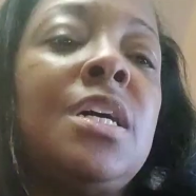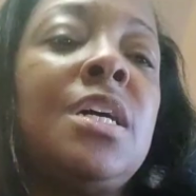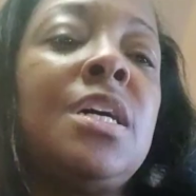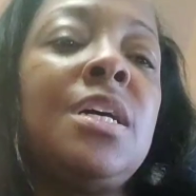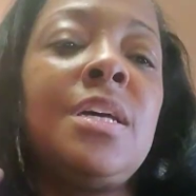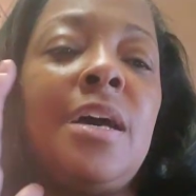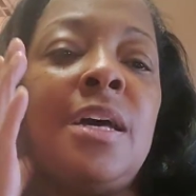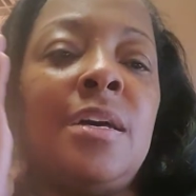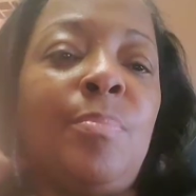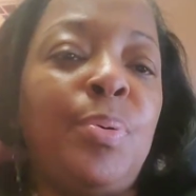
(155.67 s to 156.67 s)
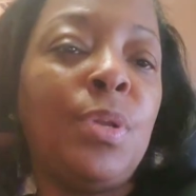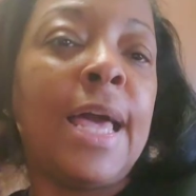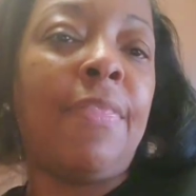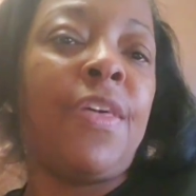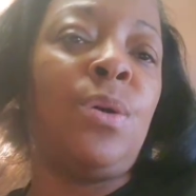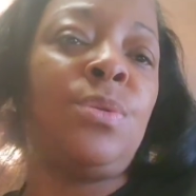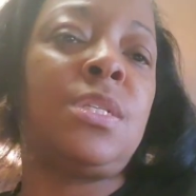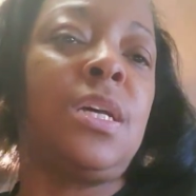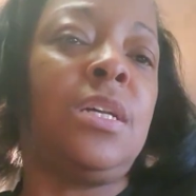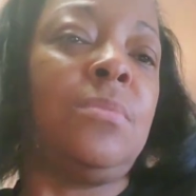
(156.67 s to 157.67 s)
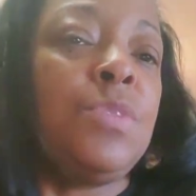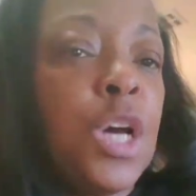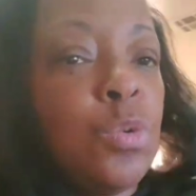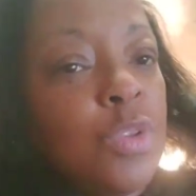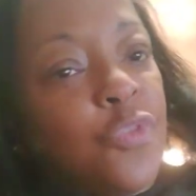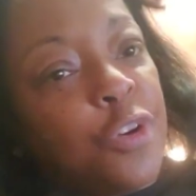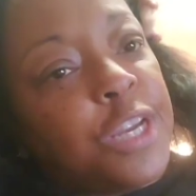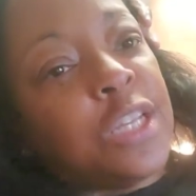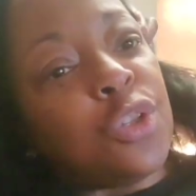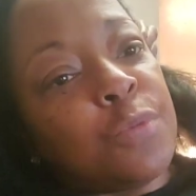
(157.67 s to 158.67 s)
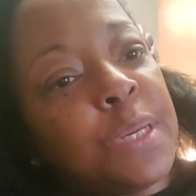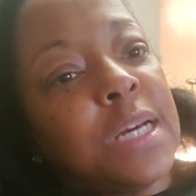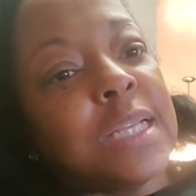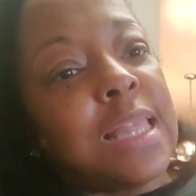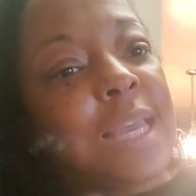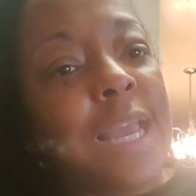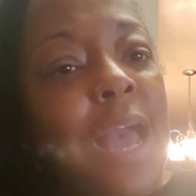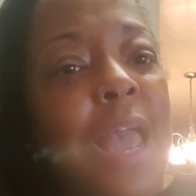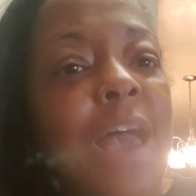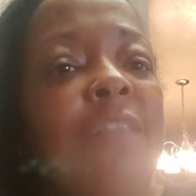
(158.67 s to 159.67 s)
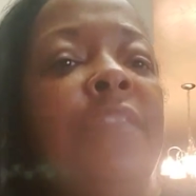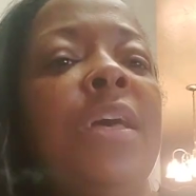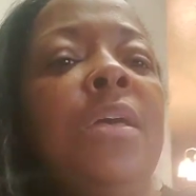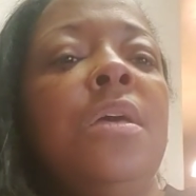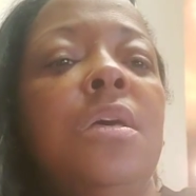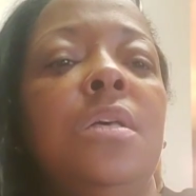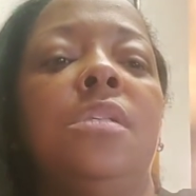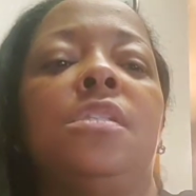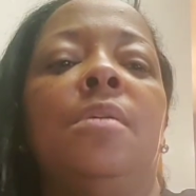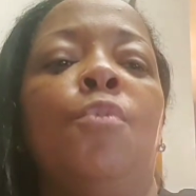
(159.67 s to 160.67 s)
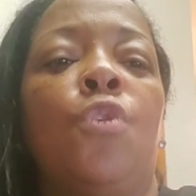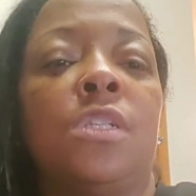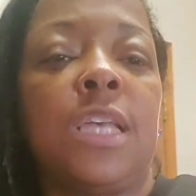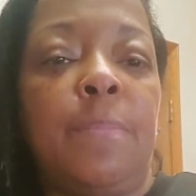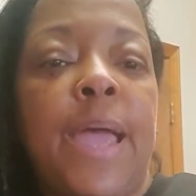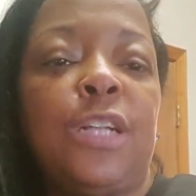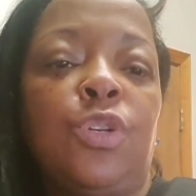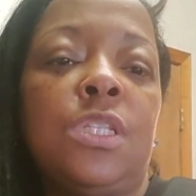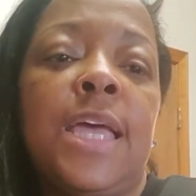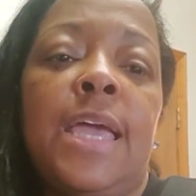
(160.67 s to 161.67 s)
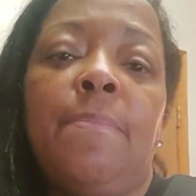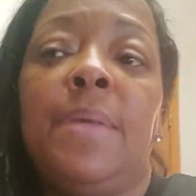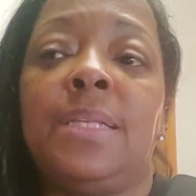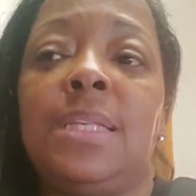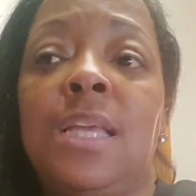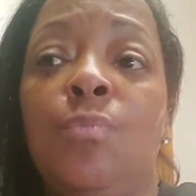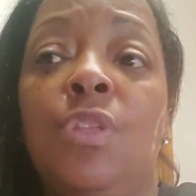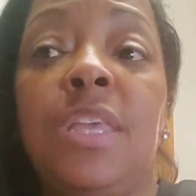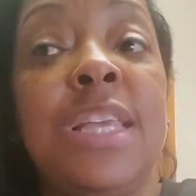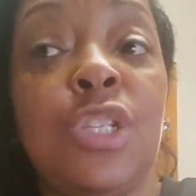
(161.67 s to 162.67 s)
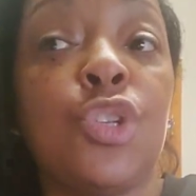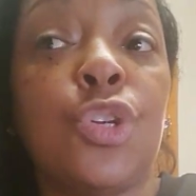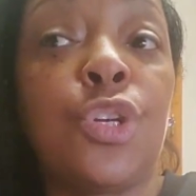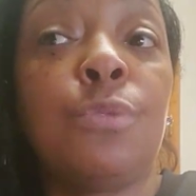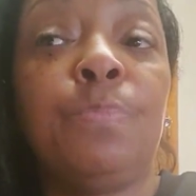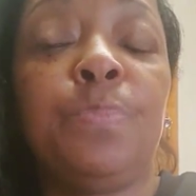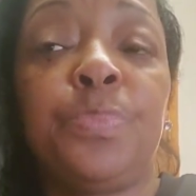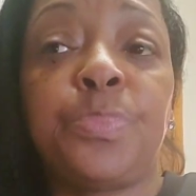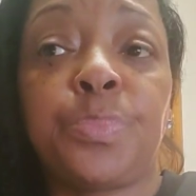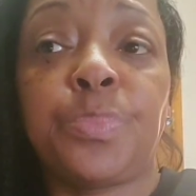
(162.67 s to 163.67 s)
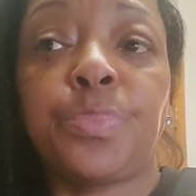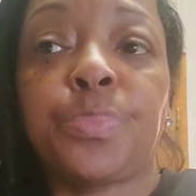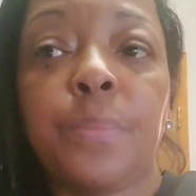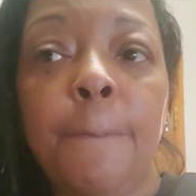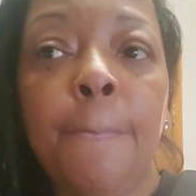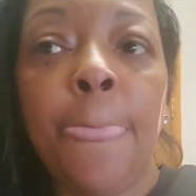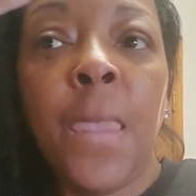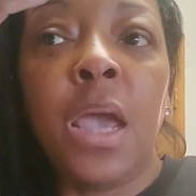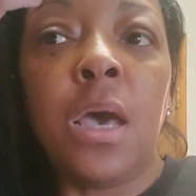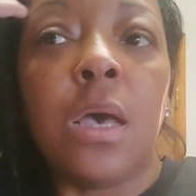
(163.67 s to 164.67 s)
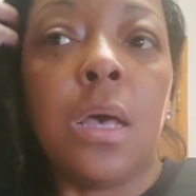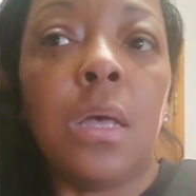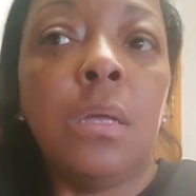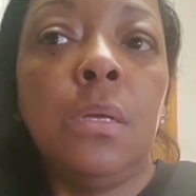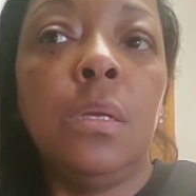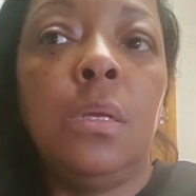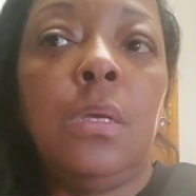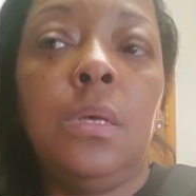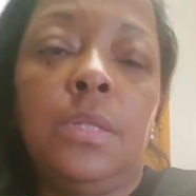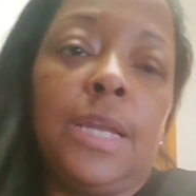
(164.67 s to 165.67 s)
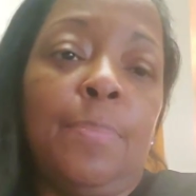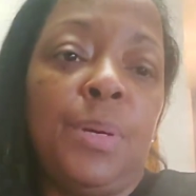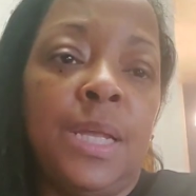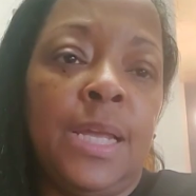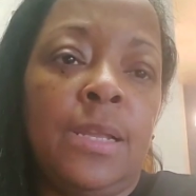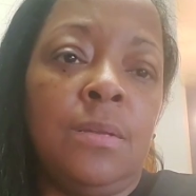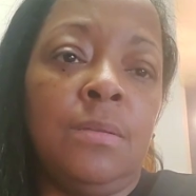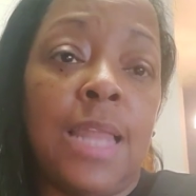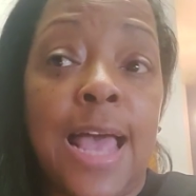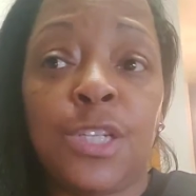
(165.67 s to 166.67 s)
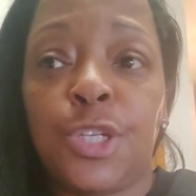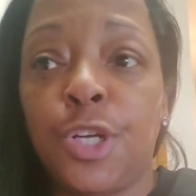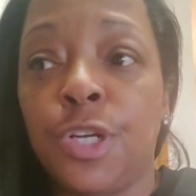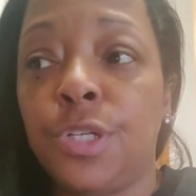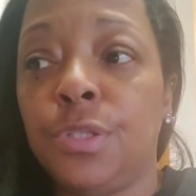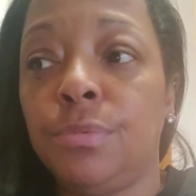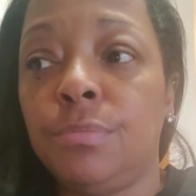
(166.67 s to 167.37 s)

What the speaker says: gonna pull out those totes for Easter because I think I have some more St. Patrick's Day mixed in with Easter that I put in last year